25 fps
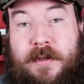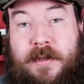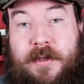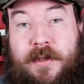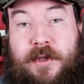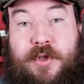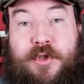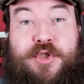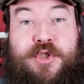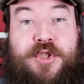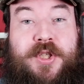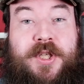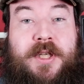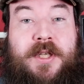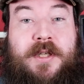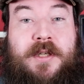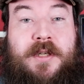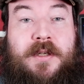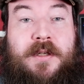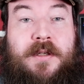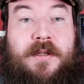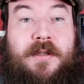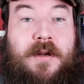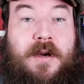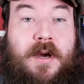
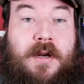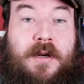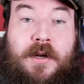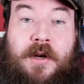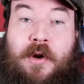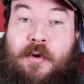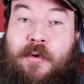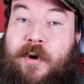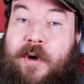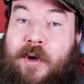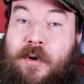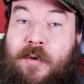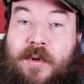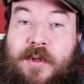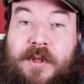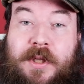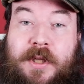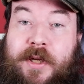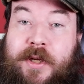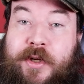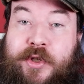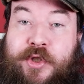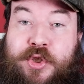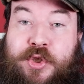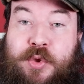Nishika, not knowing what
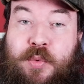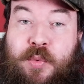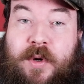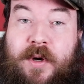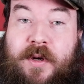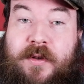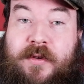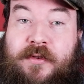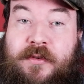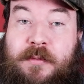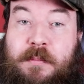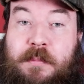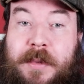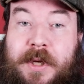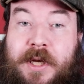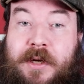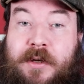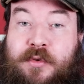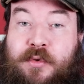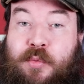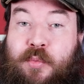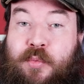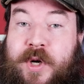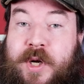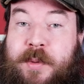the issue was,
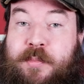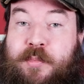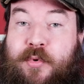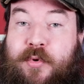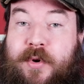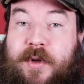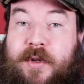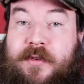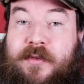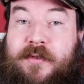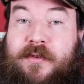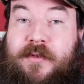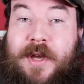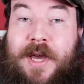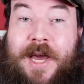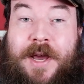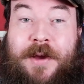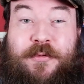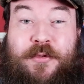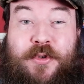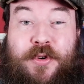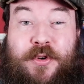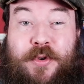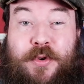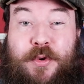mailed reprints
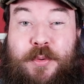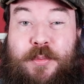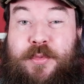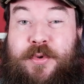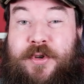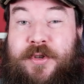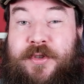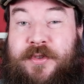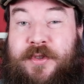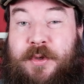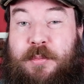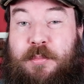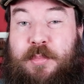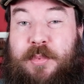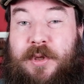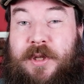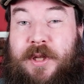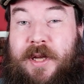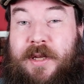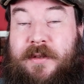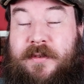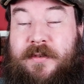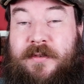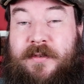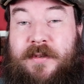after numerous
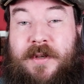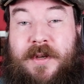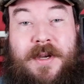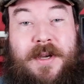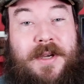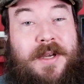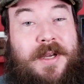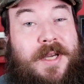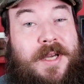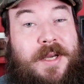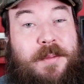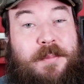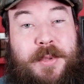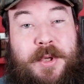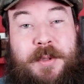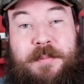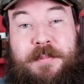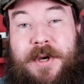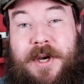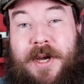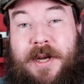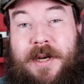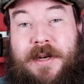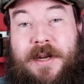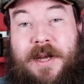complaints, but
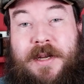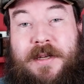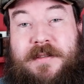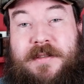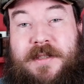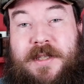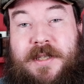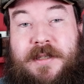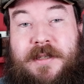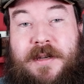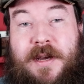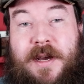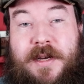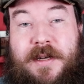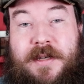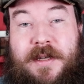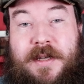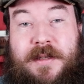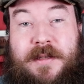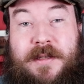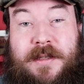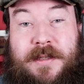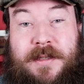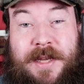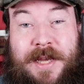by
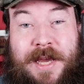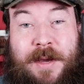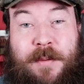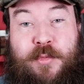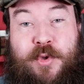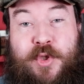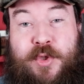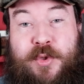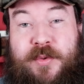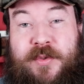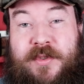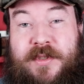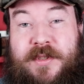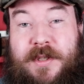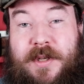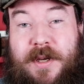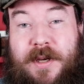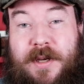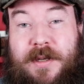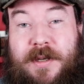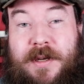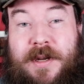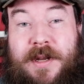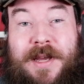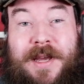1990 the damage was
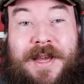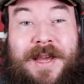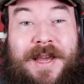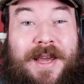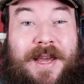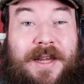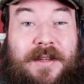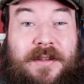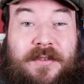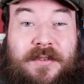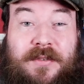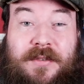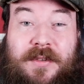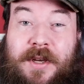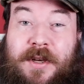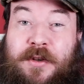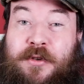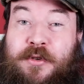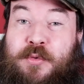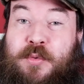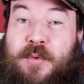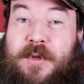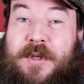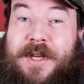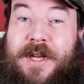done, and
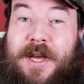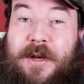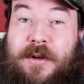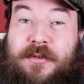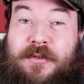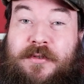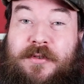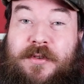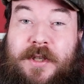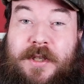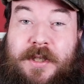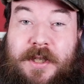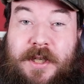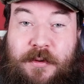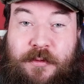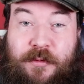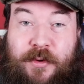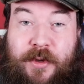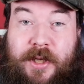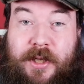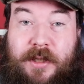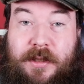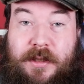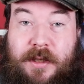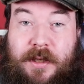sales were down
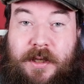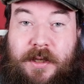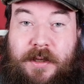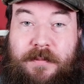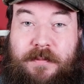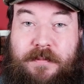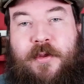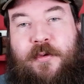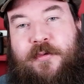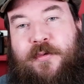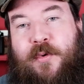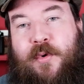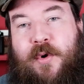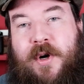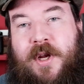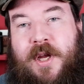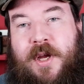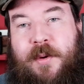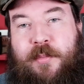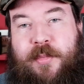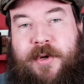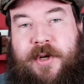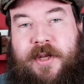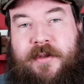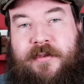significantly. The four
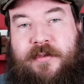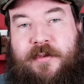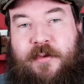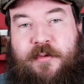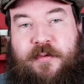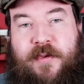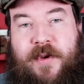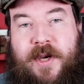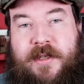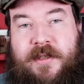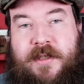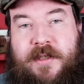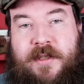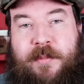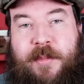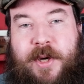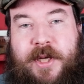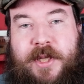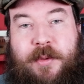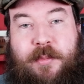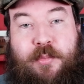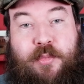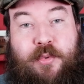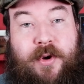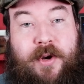companies affected
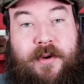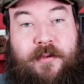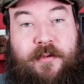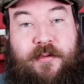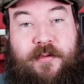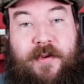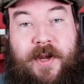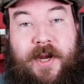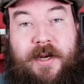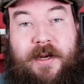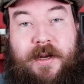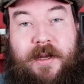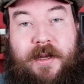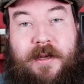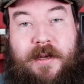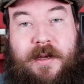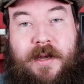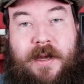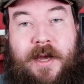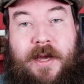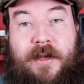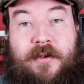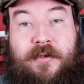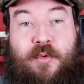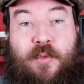by the print
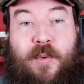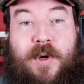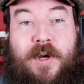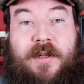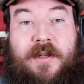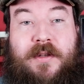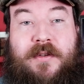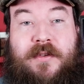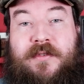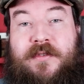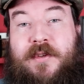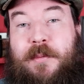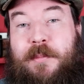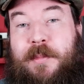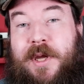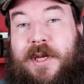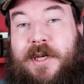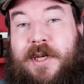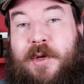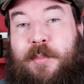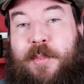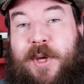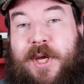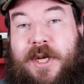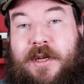fading, as well as some
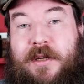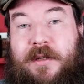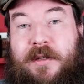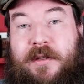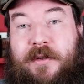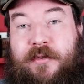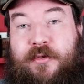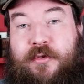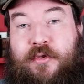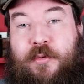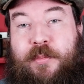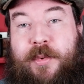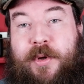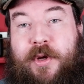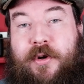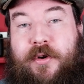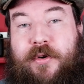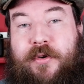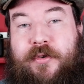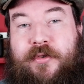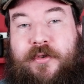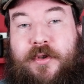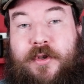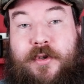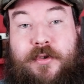independent
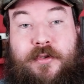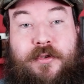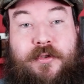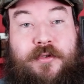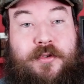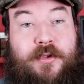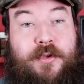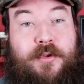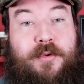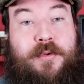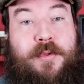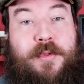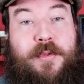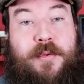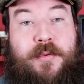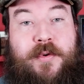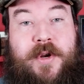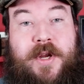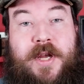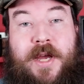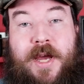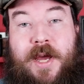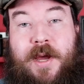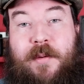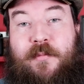distributors, sued
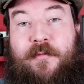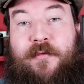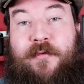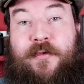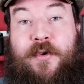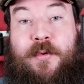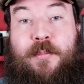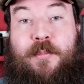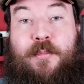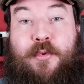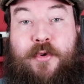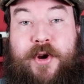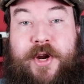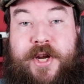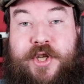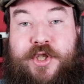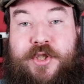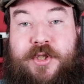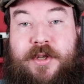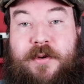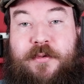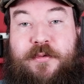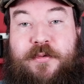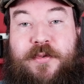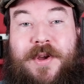3M for
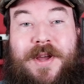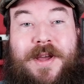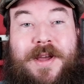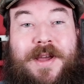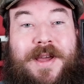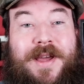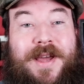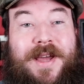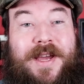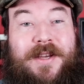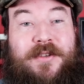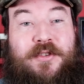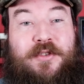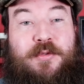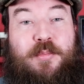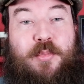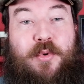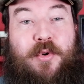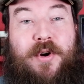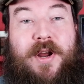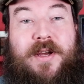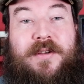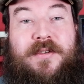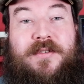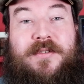breach of
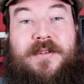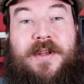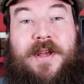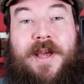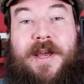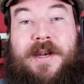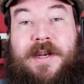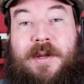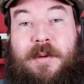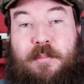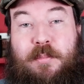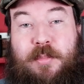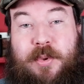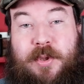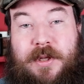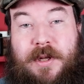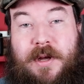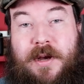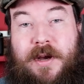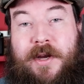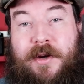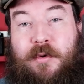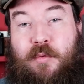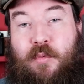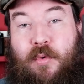express and
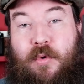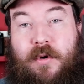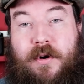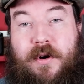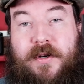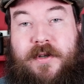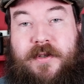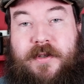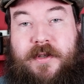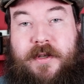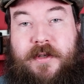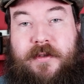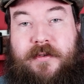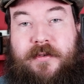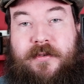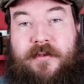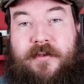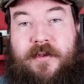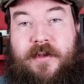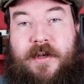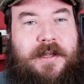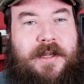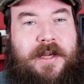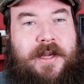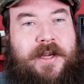implied
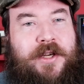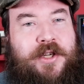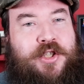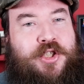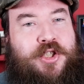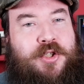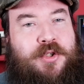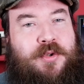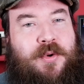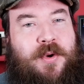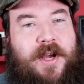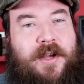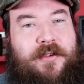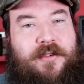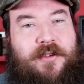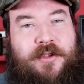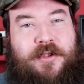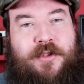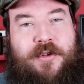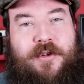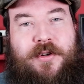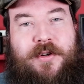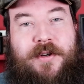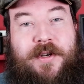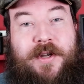warranties. The issue, as
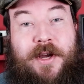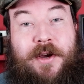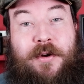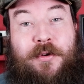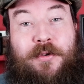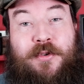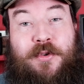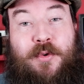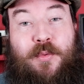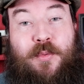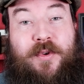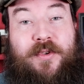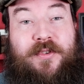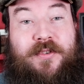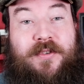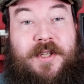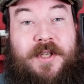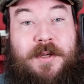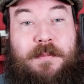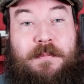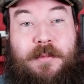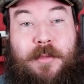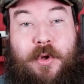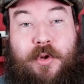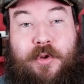it turned out, was the
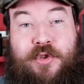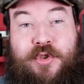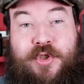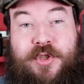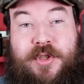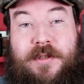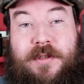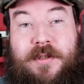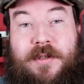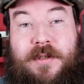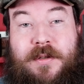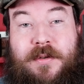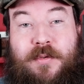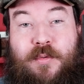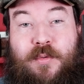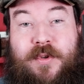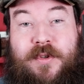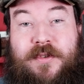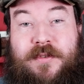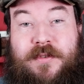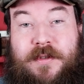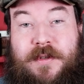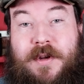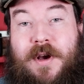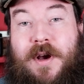emulsion
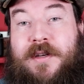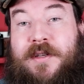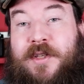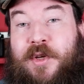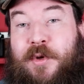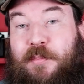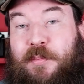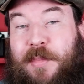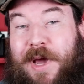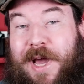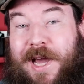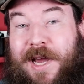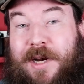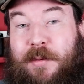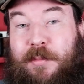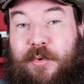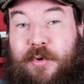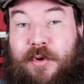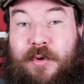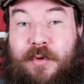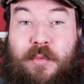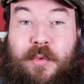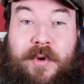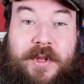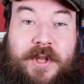was not
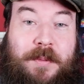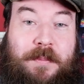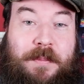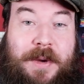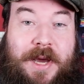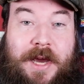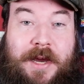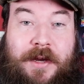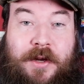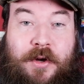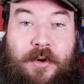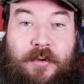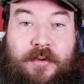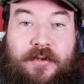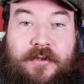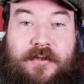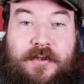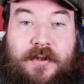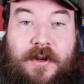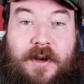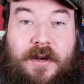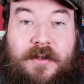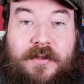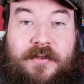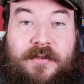compatible with the backcoat
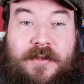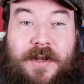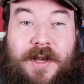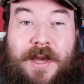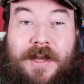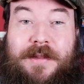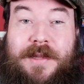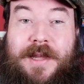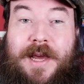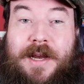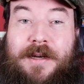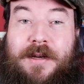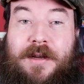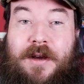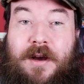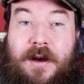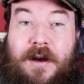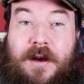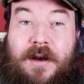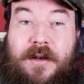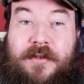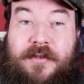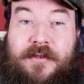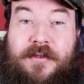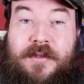sauce, and that
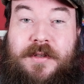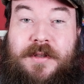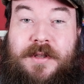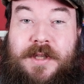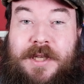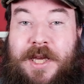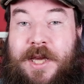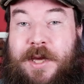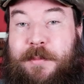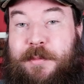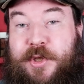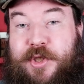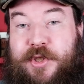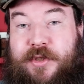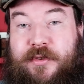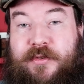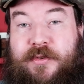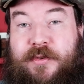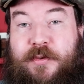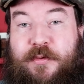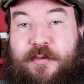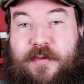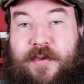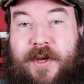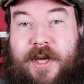caused the images
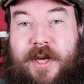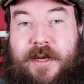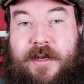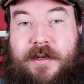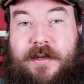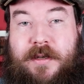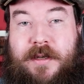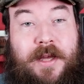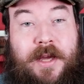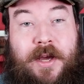to fade.